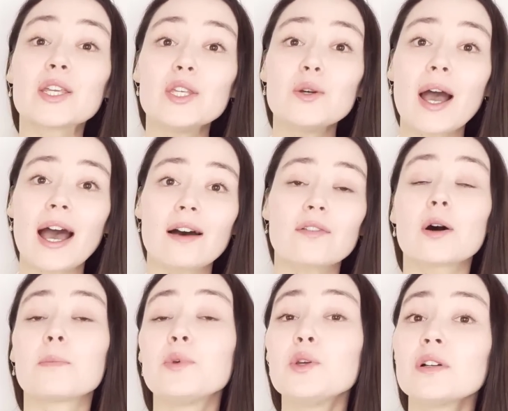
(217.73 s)
You have a
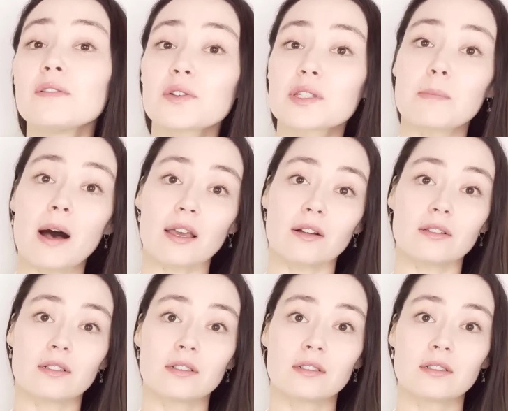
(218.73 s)
beautiful
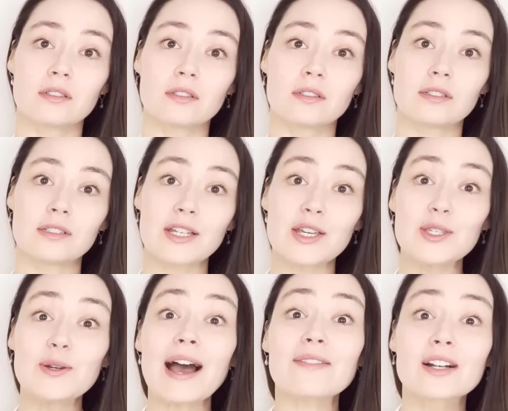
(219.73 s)
smile. You
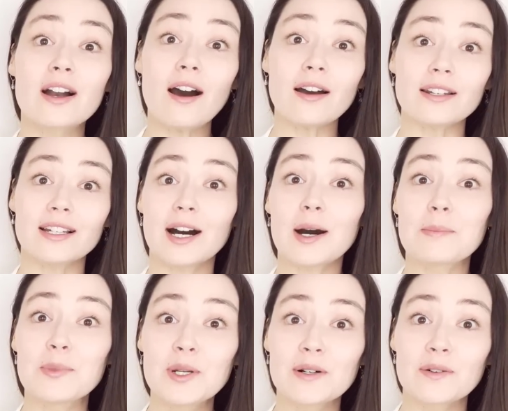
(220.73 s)
have got a
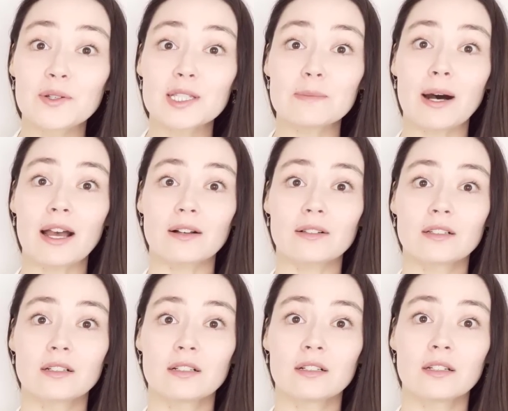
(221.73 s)
beautiful smile.
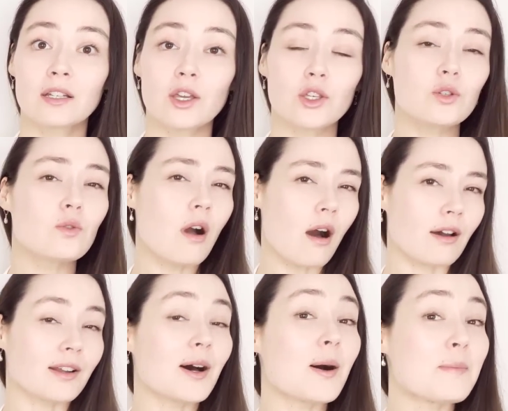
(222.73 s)
You got
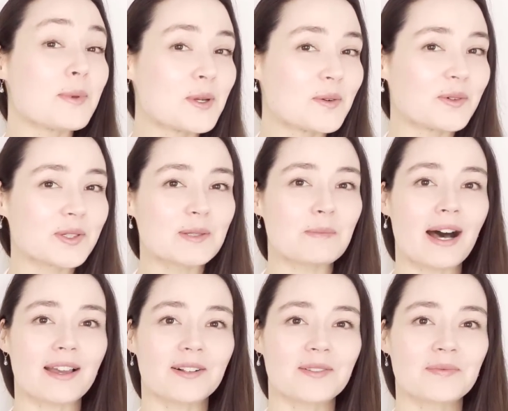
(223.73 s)
a beautiful
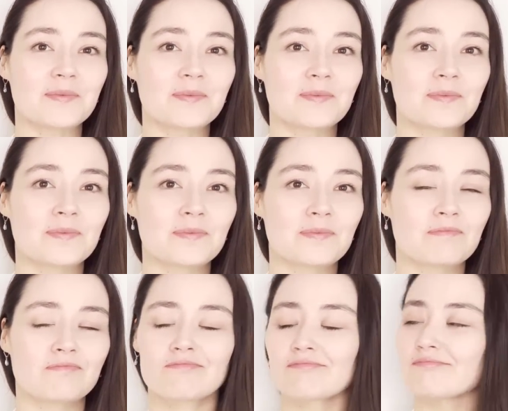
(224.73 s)
smile.
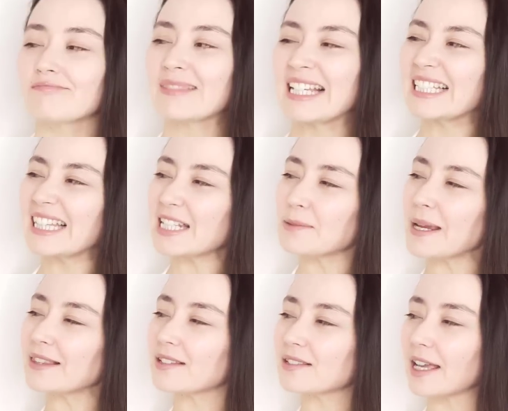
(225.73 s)
Let's make
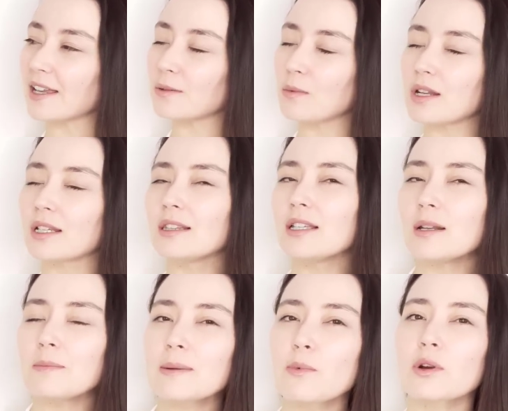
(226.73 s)
the second one a little
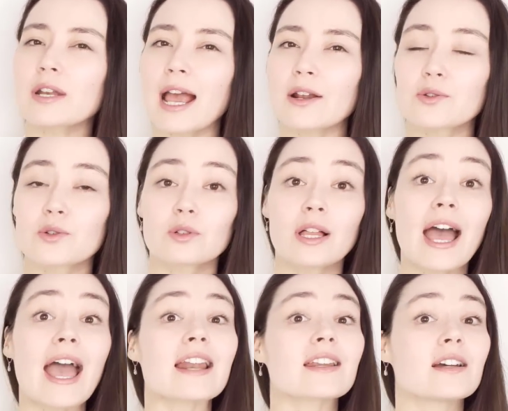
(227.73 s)
bit more natural
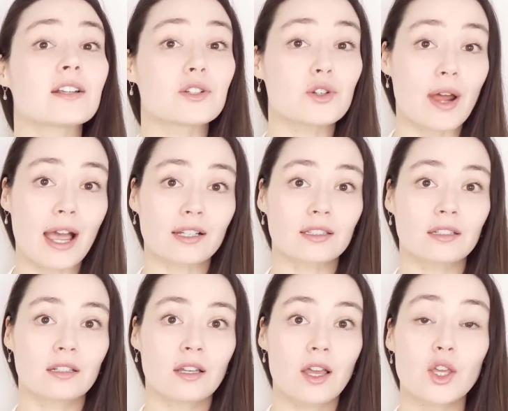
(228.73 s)
and contract.
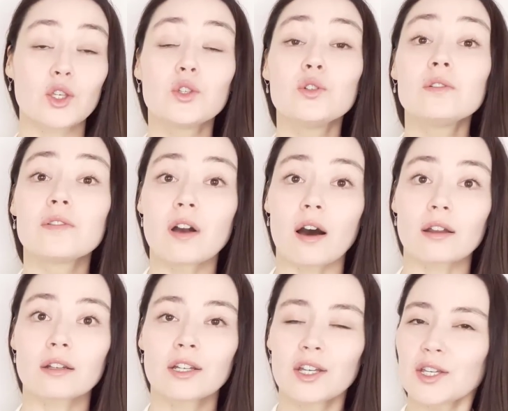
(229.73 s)
You've got
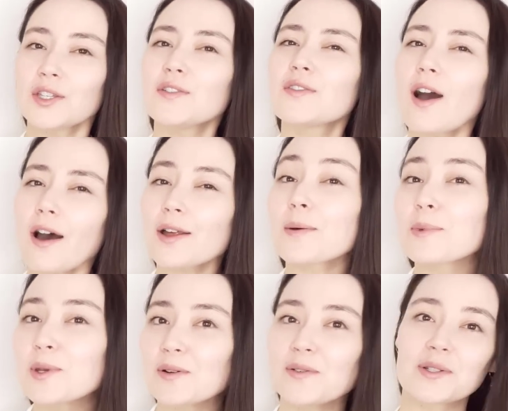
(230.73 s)
a
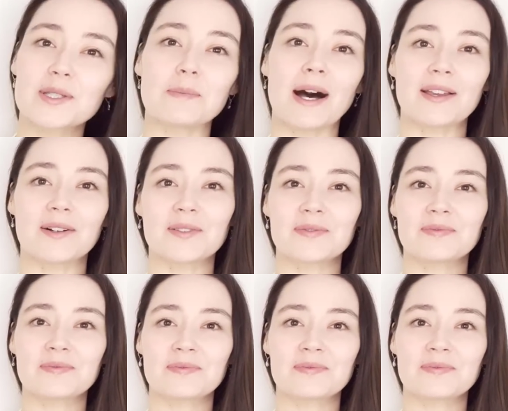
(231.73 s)
beautiful smile.